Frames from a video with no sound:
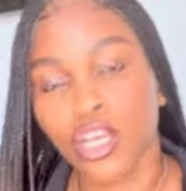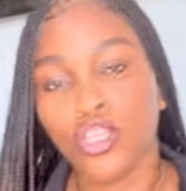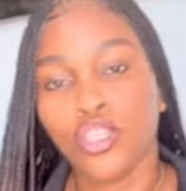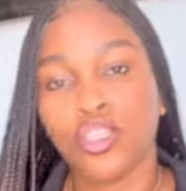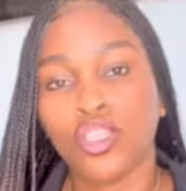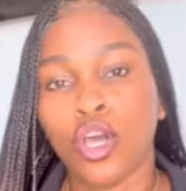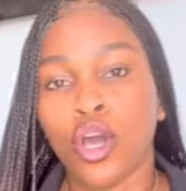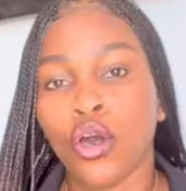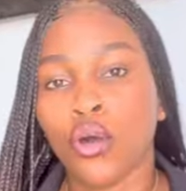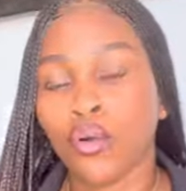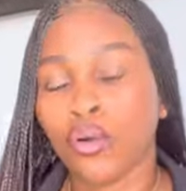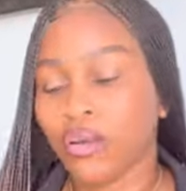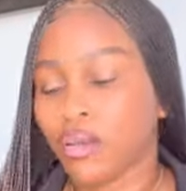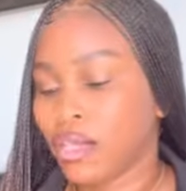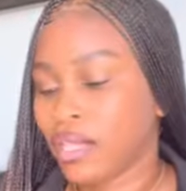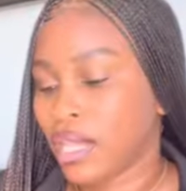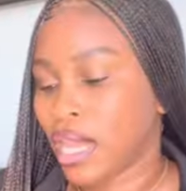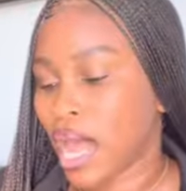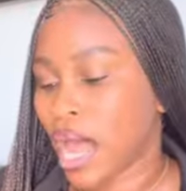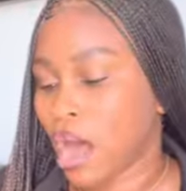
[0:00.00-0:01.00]
So
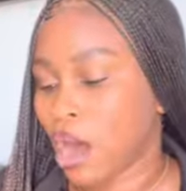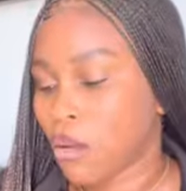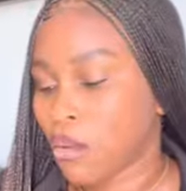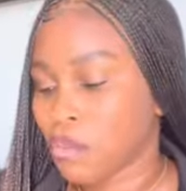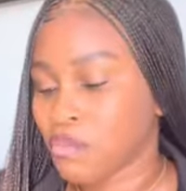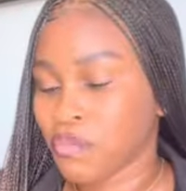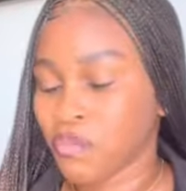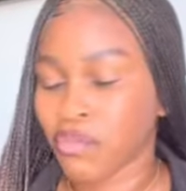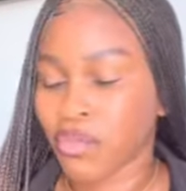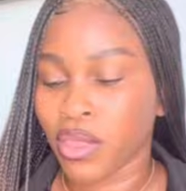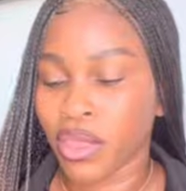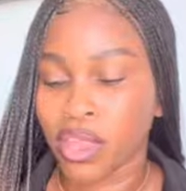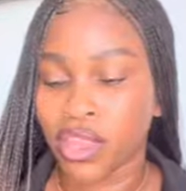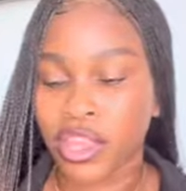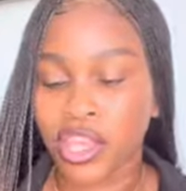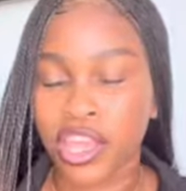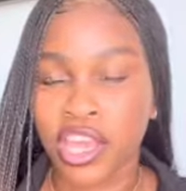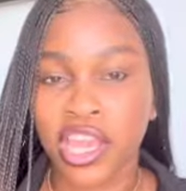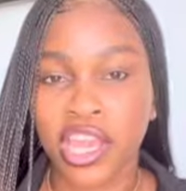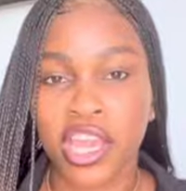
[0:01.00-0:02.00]
now
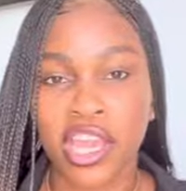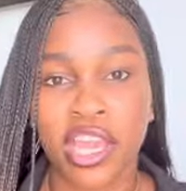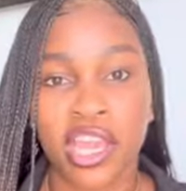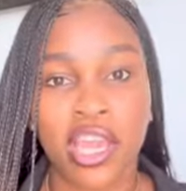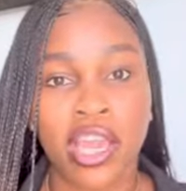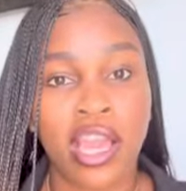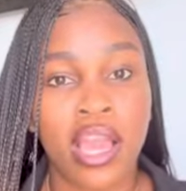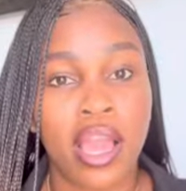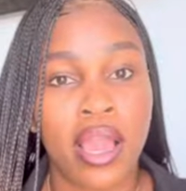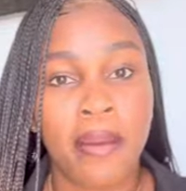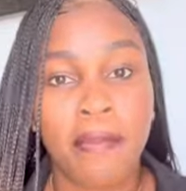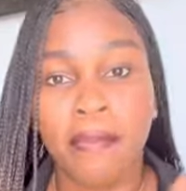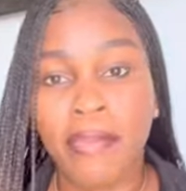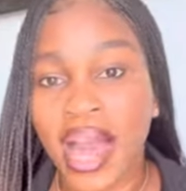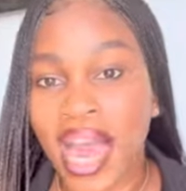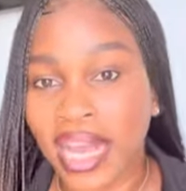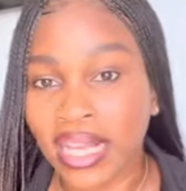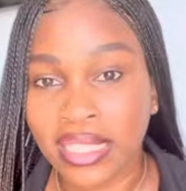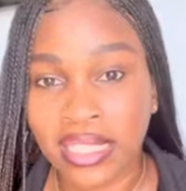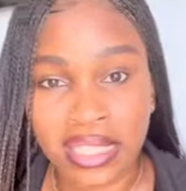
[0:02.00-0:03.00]
the
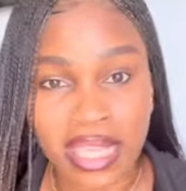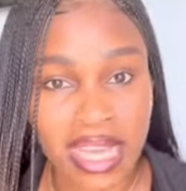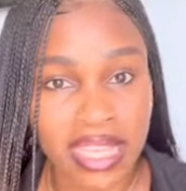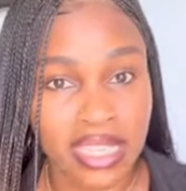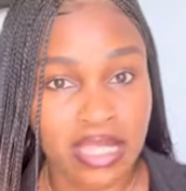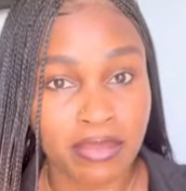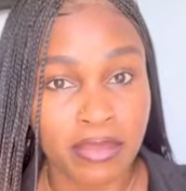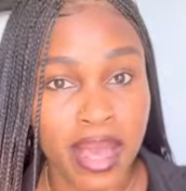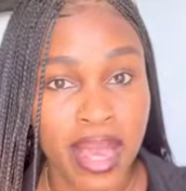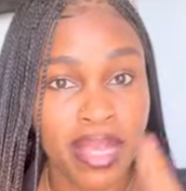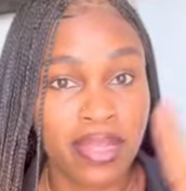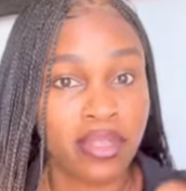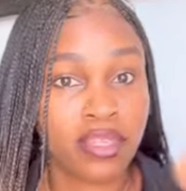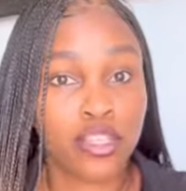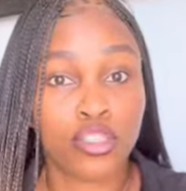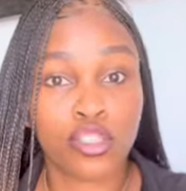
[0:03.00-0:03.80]
bank statement,